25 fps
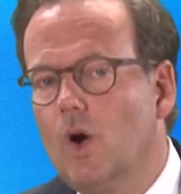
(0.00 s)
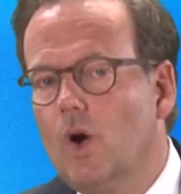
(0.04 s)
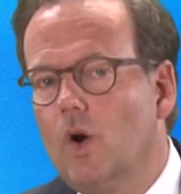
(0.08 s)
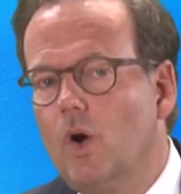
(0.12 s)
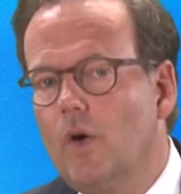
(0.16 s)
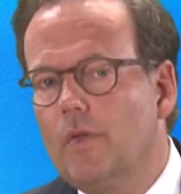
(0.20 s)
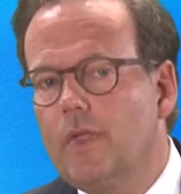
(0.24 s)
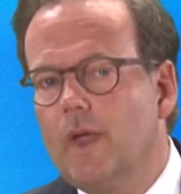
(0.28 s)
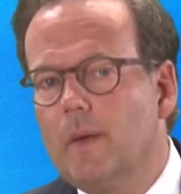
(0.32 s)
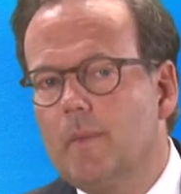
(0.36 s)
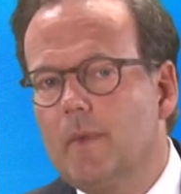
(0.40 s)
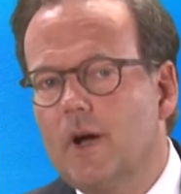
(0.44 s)

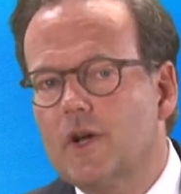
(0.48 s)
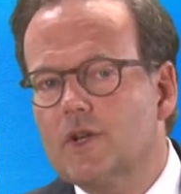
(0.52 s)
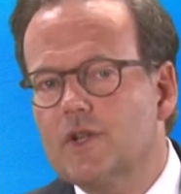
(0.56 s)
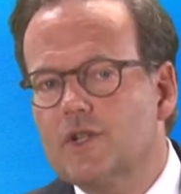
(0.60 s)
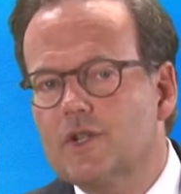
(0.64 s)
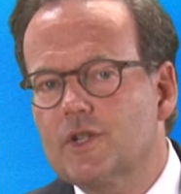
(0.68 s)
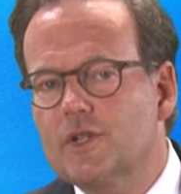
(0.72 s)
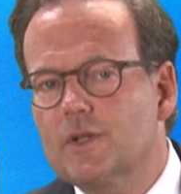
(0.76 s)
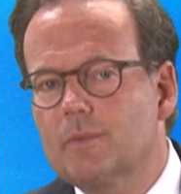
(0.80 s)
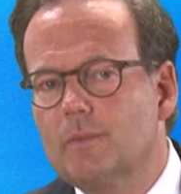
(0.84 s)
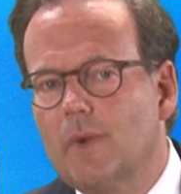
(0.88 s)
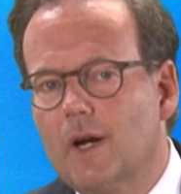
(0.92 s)
Or they
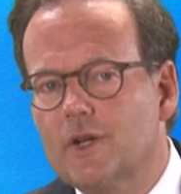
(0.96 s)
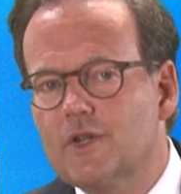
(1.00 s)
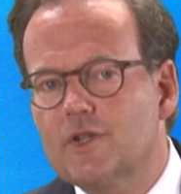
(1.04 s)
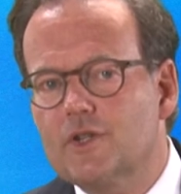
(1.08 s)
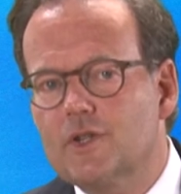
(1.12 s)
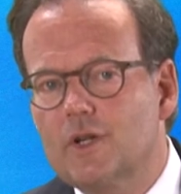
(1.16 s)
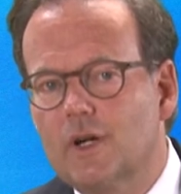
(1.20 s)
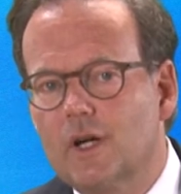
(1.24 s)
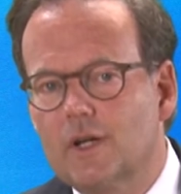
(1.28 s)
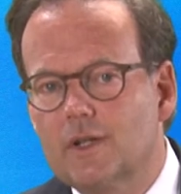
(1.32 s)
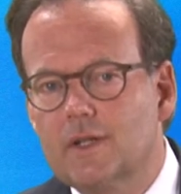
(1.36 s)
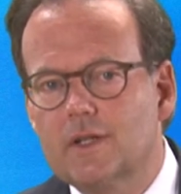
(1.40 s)
might, might
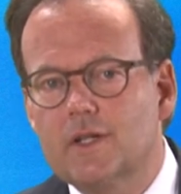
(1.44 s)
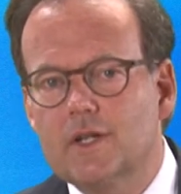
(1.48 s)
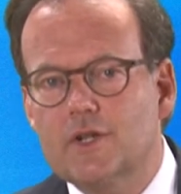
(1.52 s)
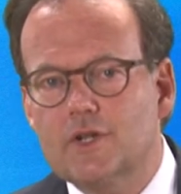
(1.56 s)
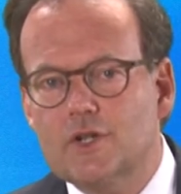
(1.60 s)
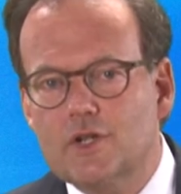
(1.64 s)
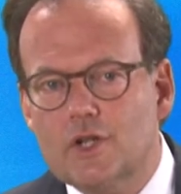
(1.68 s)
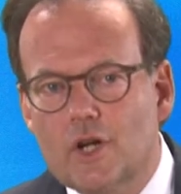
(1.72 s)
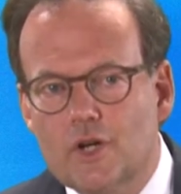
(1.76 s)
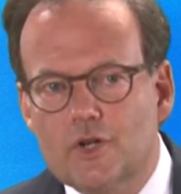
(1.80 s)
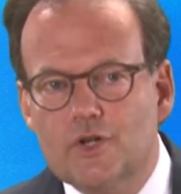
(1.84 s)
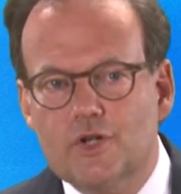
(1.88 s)
start a
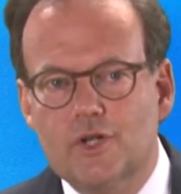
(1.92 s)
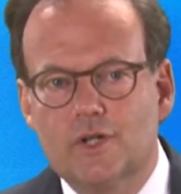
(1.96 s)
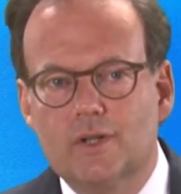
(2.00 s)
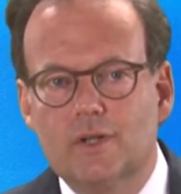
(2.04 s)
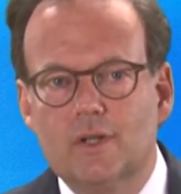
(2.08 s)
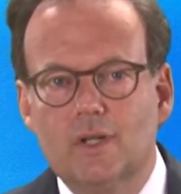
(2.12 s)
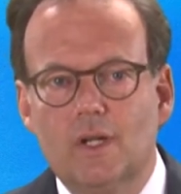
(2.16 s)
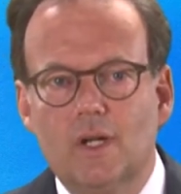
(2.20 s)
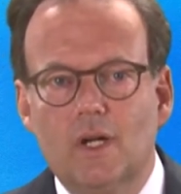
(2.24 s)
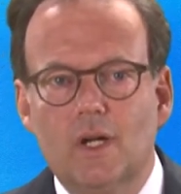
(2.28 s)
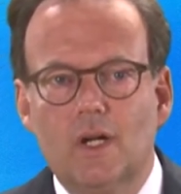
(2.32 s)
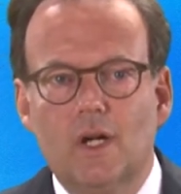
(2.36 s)

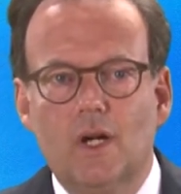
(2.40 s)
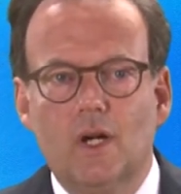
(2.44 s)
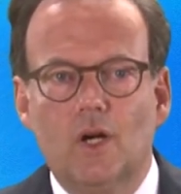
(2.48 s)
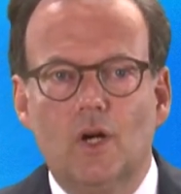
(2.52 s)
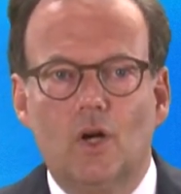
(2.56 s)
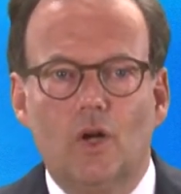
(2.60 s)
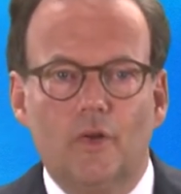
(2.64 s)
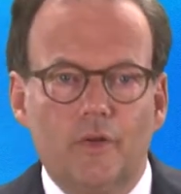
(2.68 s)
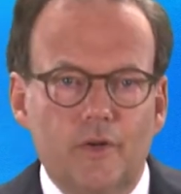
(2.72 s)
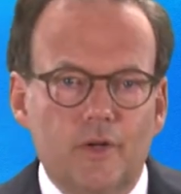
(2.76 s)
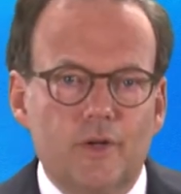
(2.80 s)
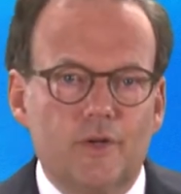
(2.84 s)
discussion
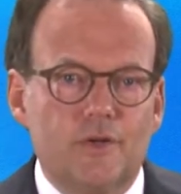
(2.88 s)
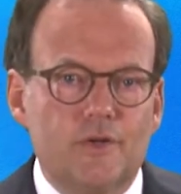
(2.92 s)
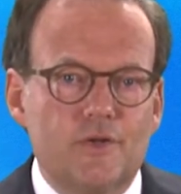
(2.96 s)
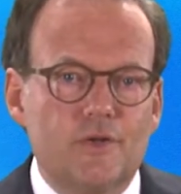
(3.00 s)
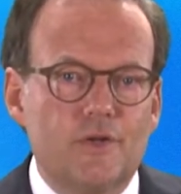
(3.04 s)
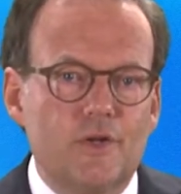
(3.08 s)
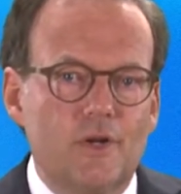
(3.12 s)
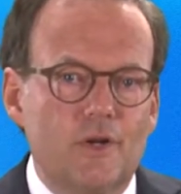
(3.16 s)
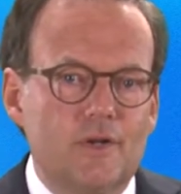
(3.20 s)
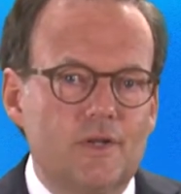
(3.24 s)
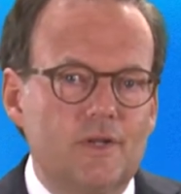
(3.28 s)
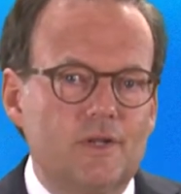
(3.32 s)
on the
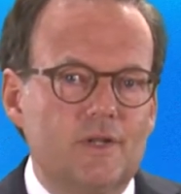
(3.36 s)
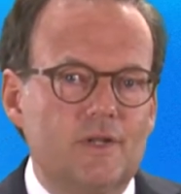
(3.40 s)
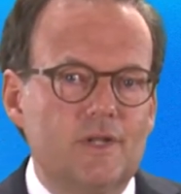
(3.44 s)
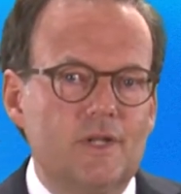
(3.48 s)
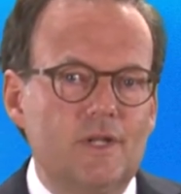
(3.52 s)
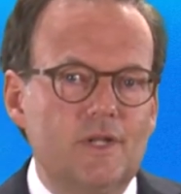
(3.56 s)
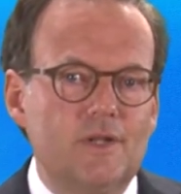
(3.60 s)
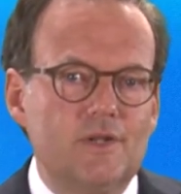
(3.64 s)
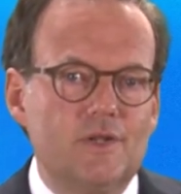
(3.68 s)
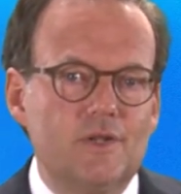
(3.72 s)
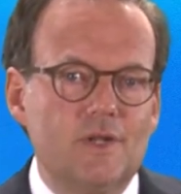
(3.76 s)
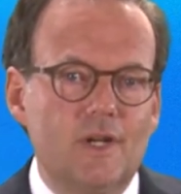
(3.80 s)

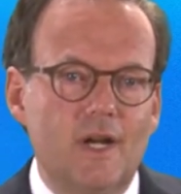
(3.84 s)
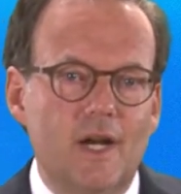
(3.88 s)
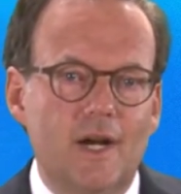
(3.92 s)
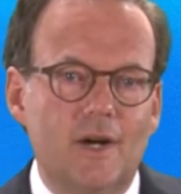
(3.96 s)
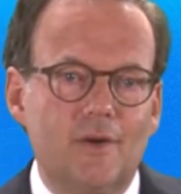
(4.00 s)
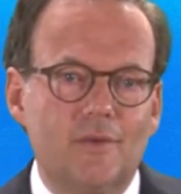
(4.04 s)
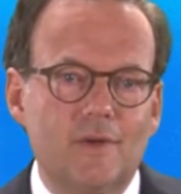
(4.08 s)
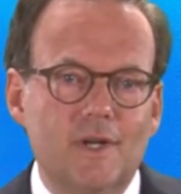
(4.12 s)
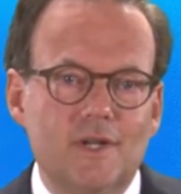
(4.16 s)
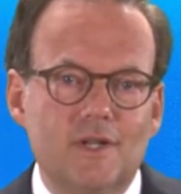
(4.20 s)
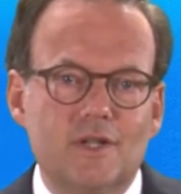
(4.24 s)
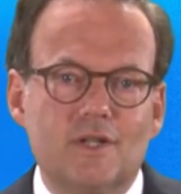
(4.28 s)
uncertainties
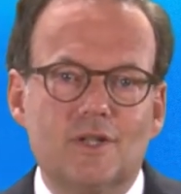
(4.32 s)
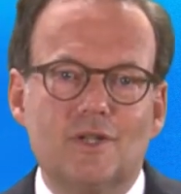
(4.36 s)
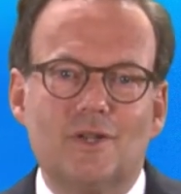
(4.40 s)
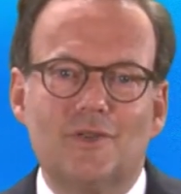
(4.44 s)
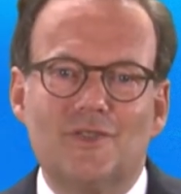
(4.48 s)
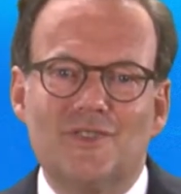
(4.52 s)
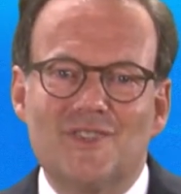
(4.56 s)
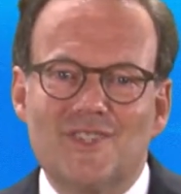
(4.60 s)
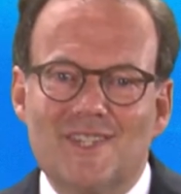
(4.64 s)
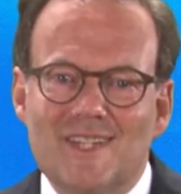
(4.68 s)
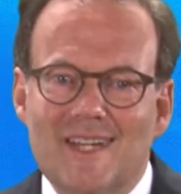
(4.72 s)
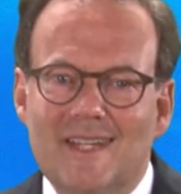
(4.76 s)
and reach
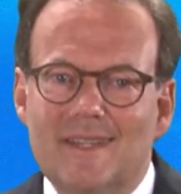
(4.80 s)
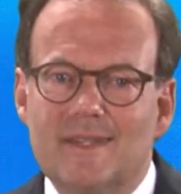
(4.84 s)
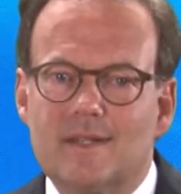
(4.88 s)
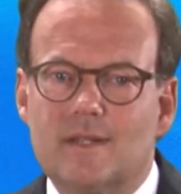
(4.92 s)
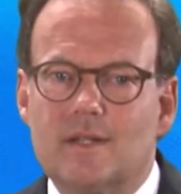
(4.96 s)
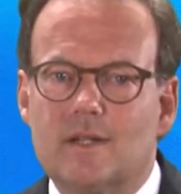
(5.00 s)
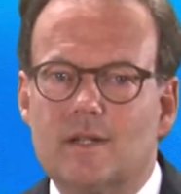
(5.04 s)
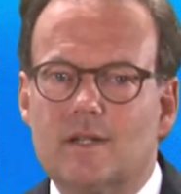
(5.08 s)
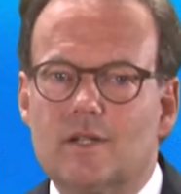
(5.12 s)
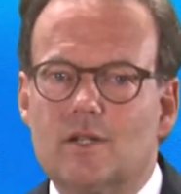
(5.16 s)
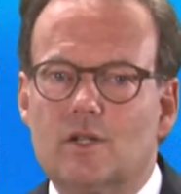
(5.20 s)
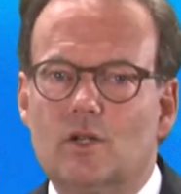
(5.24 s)

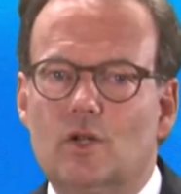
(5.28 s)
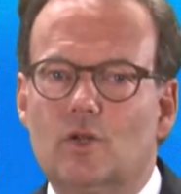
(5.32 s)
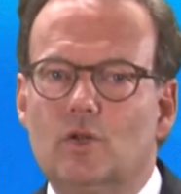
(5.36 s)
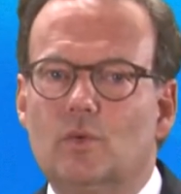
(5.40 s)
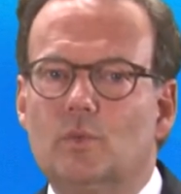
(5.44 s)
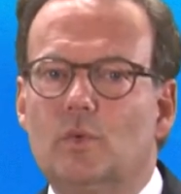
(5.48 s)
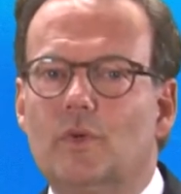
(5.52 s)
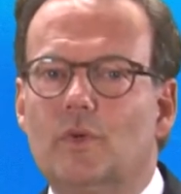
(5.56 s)
consensus on